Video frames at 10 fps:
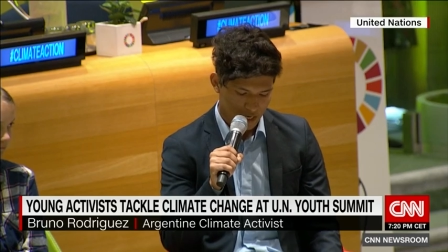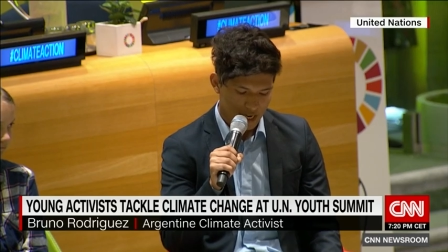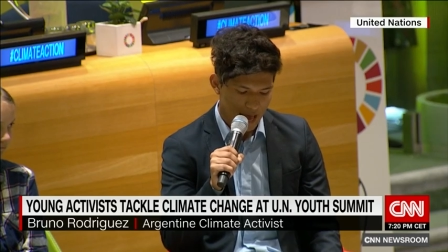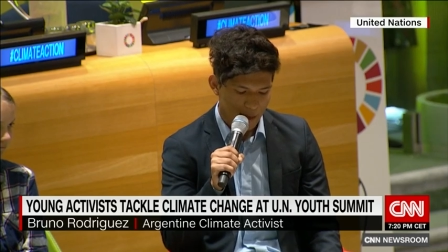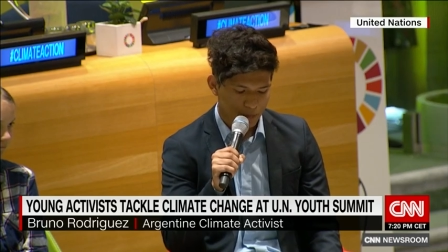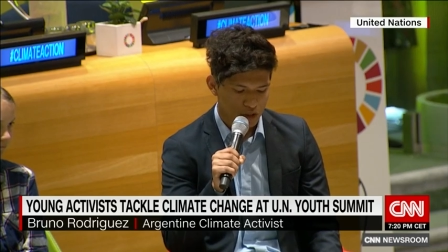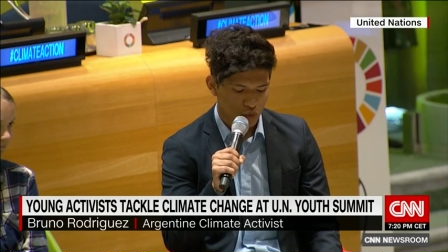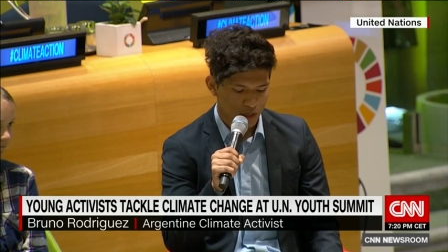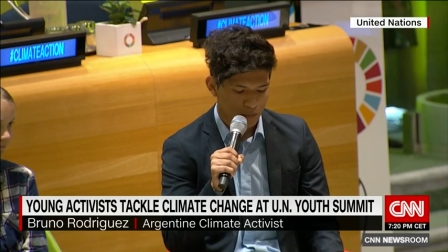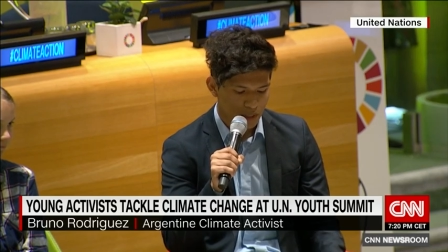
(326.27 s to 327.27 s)
It
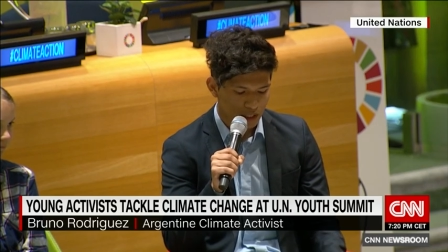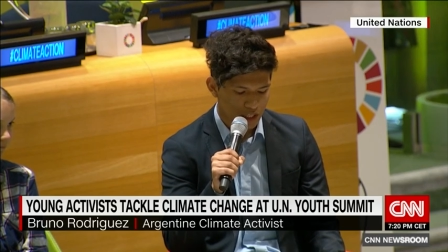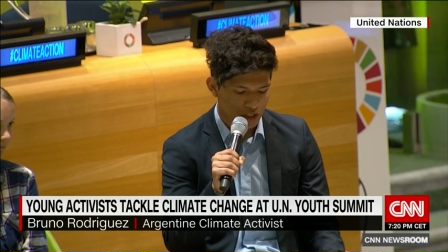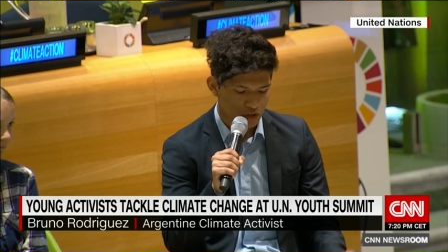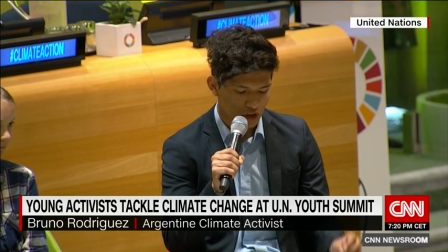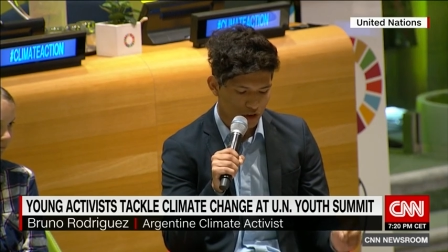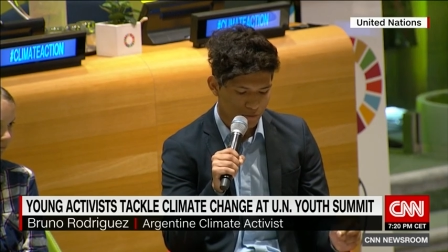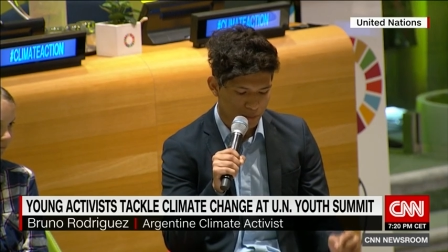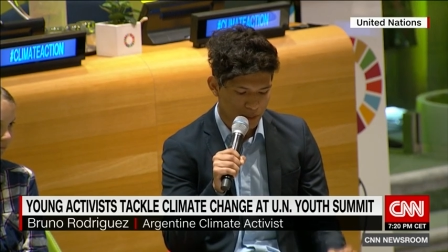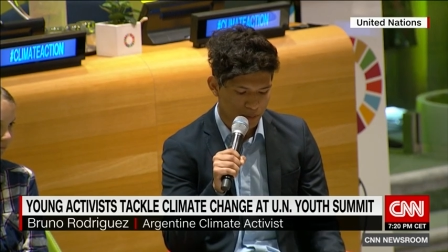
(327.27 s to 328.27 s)
happens when millions
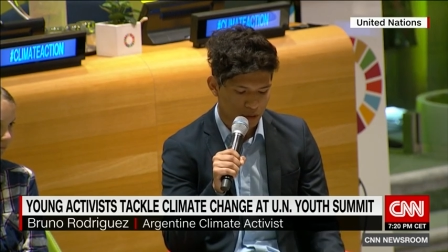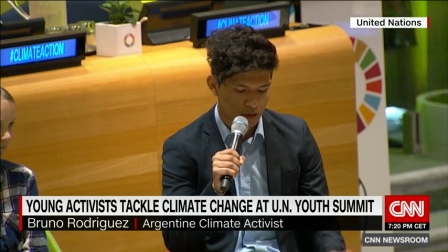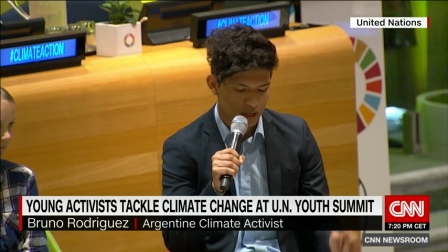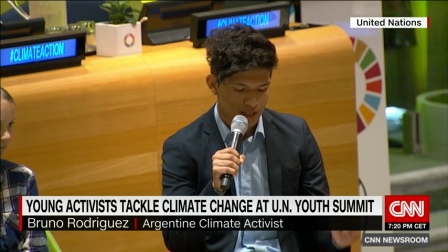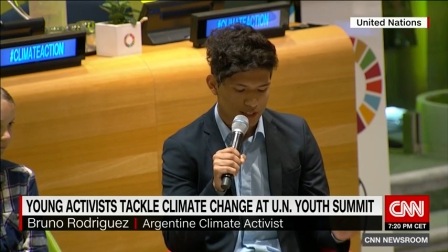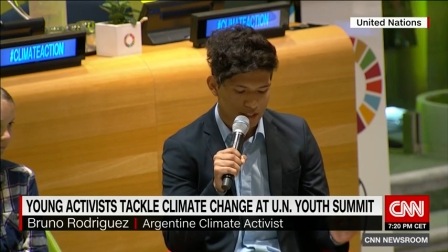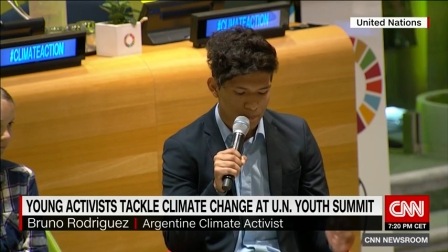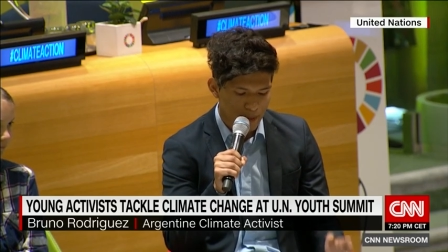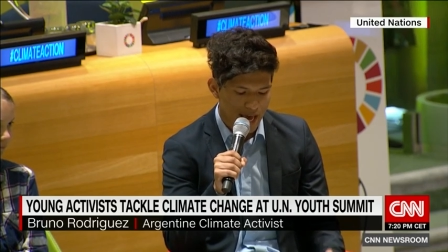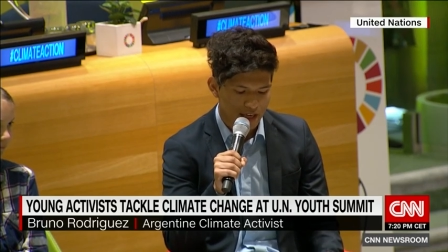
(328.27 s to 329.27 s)
of people
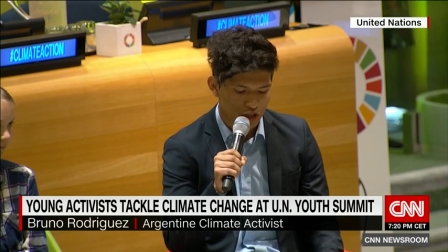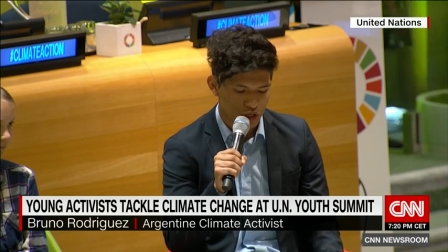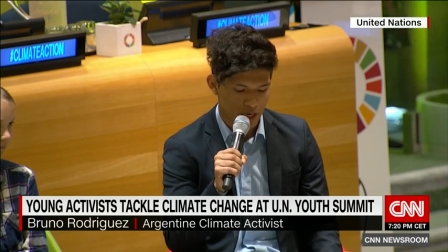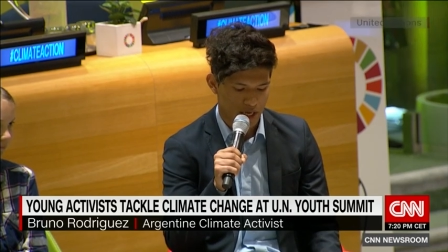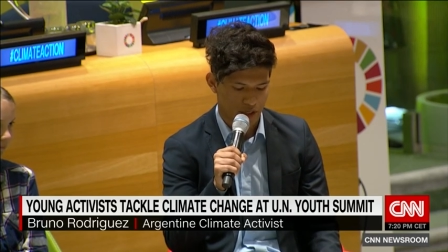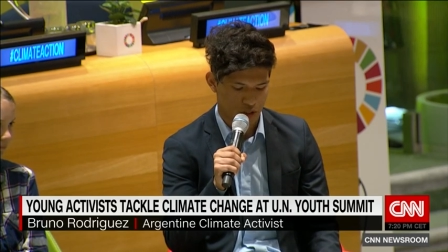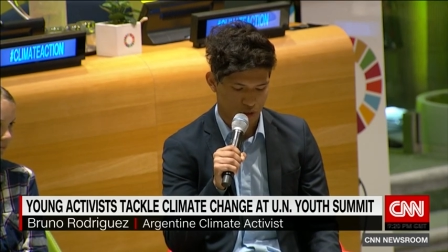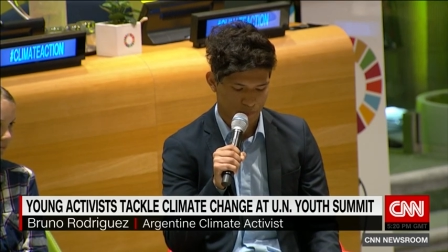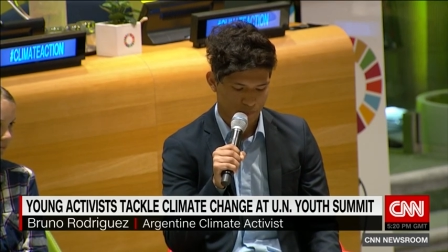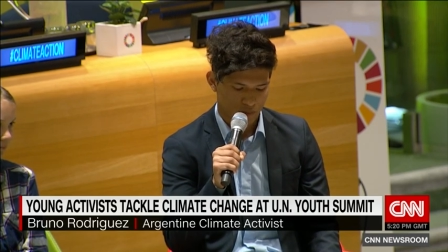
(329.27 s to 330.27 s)
demand change